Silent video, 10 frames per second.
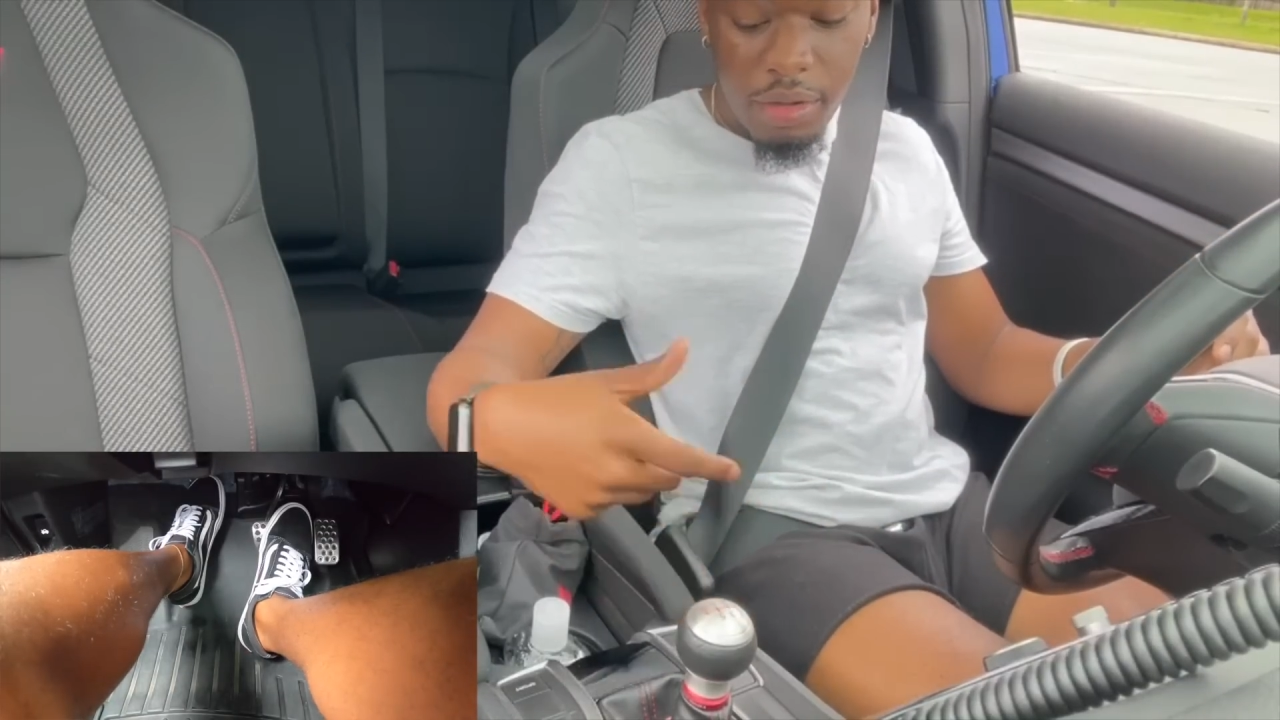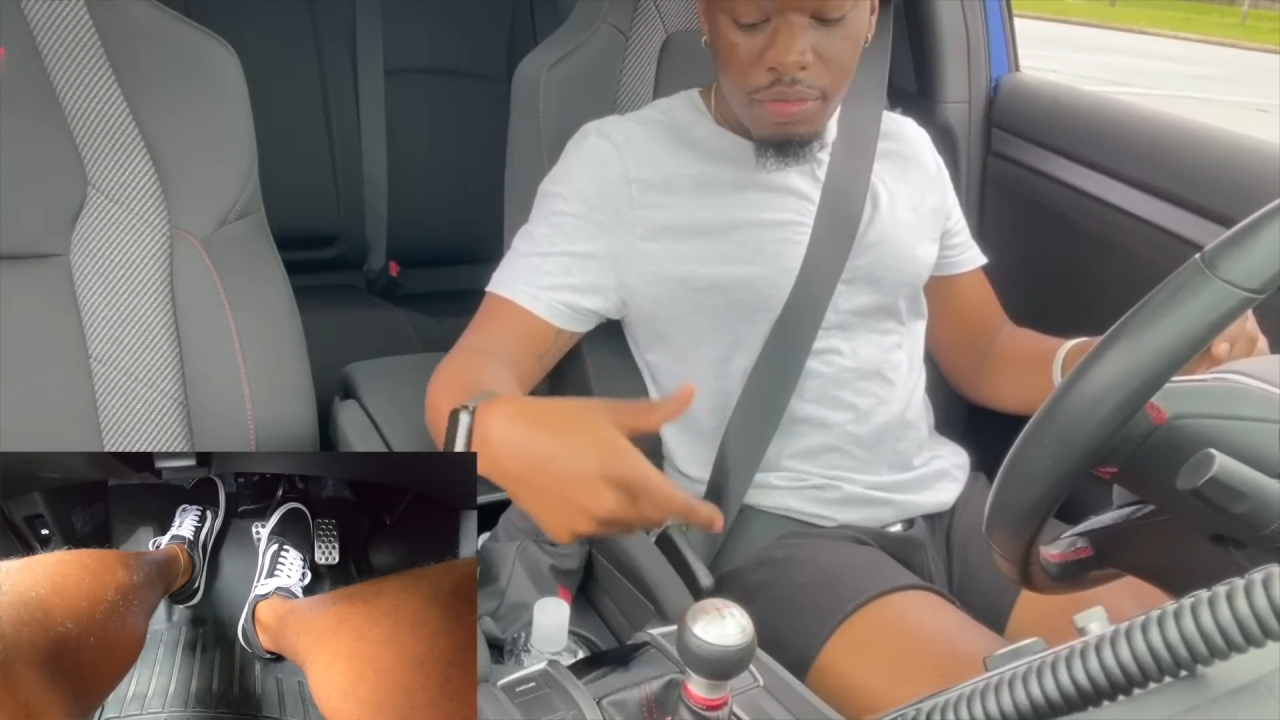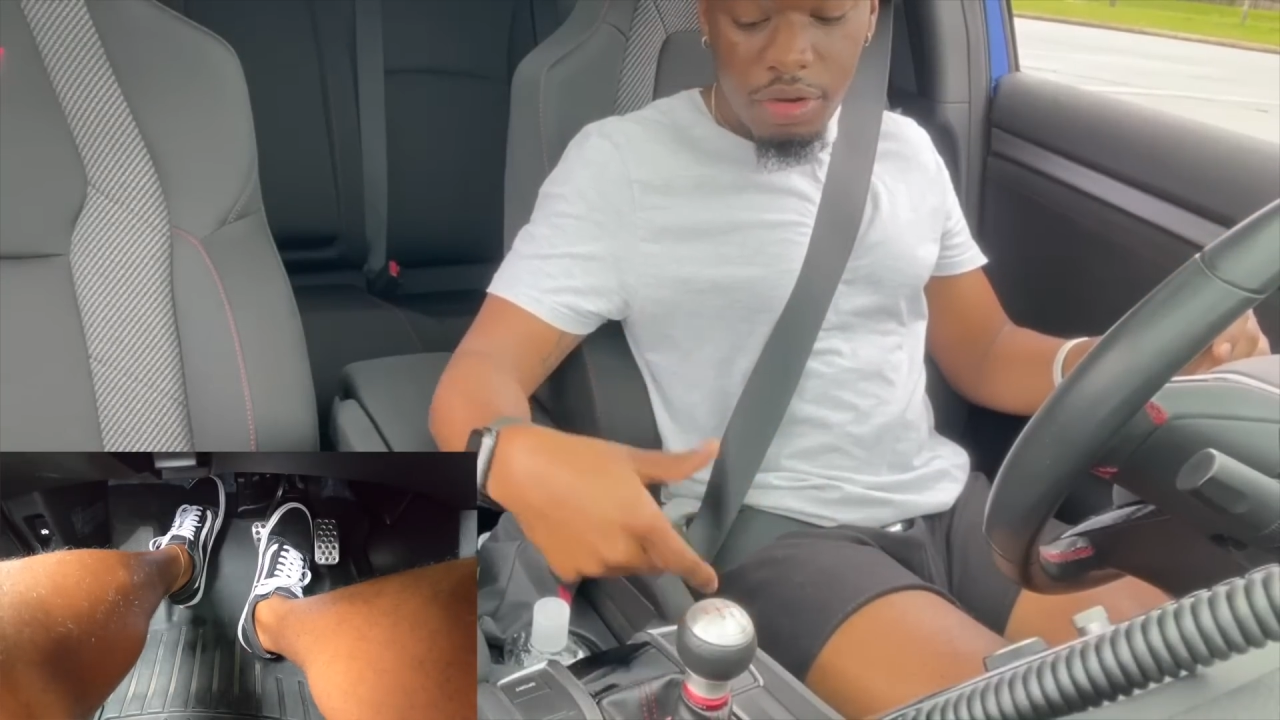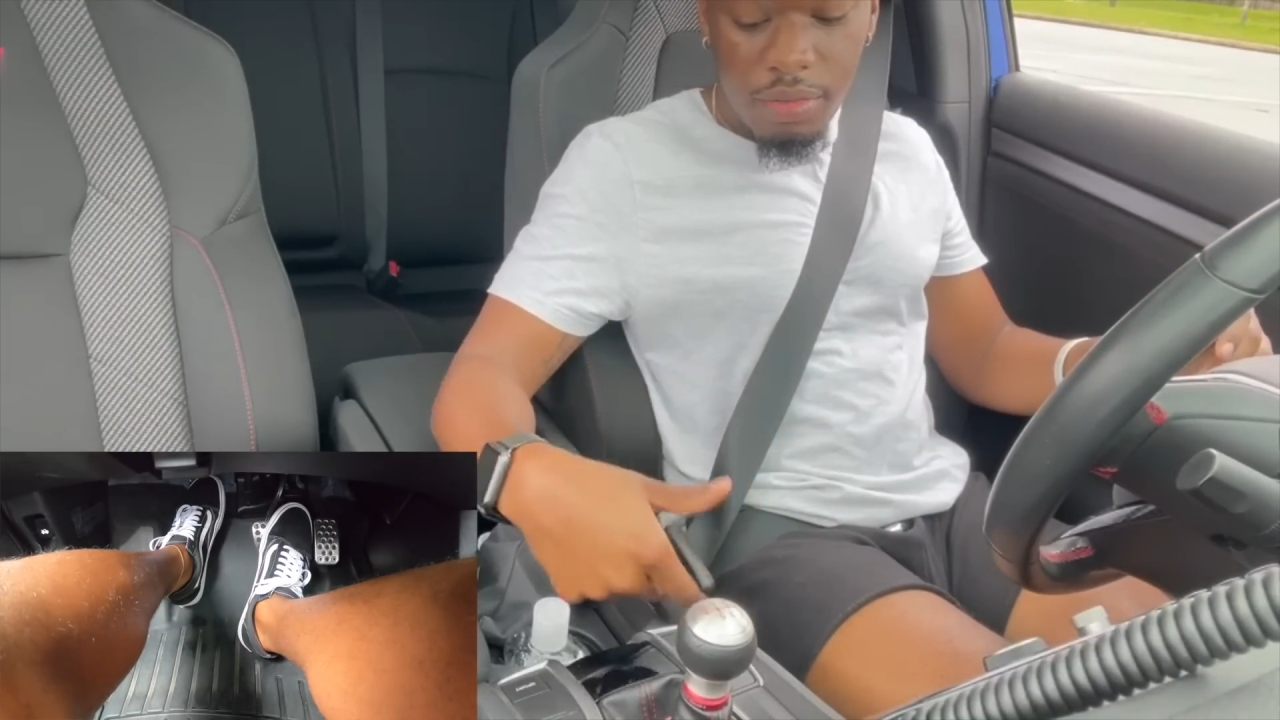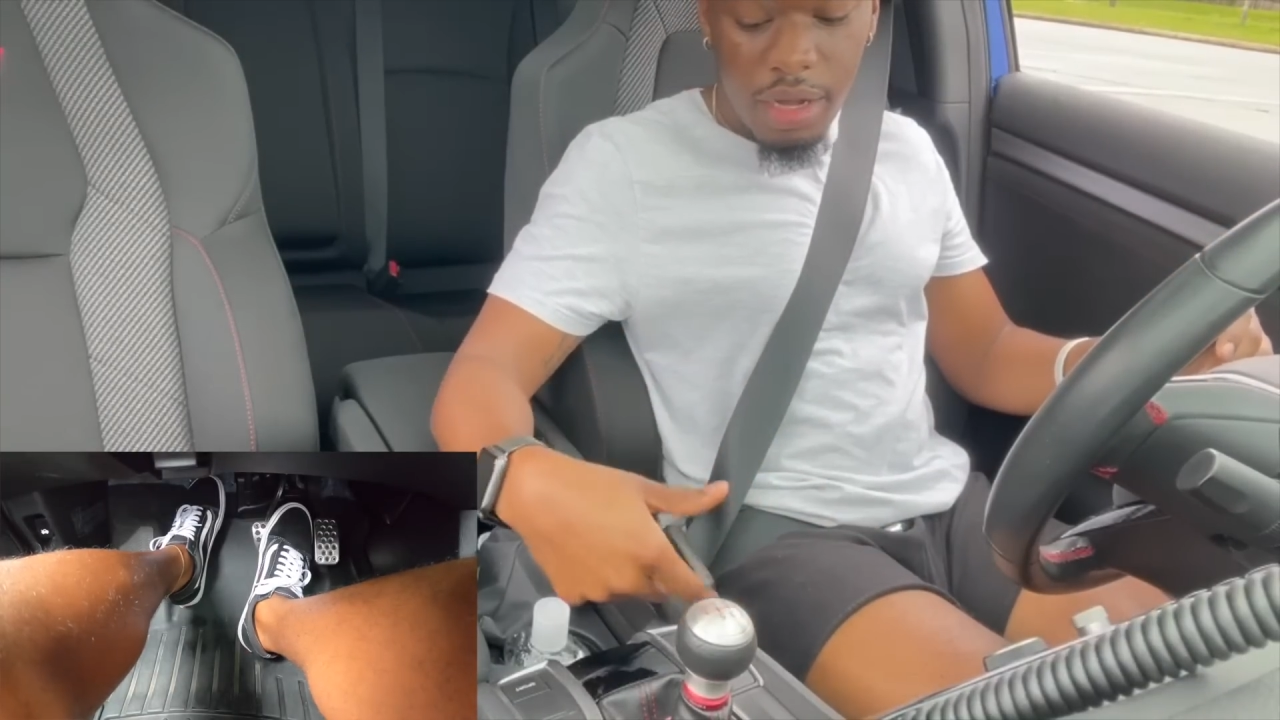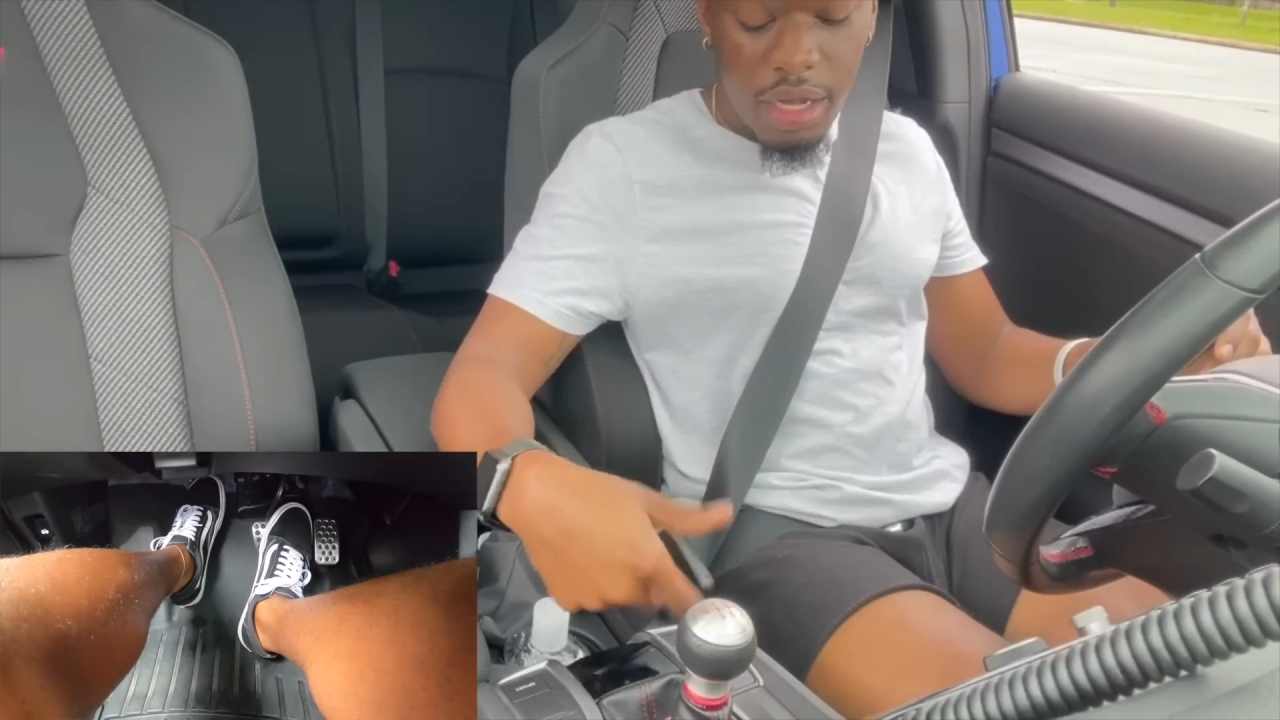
pull my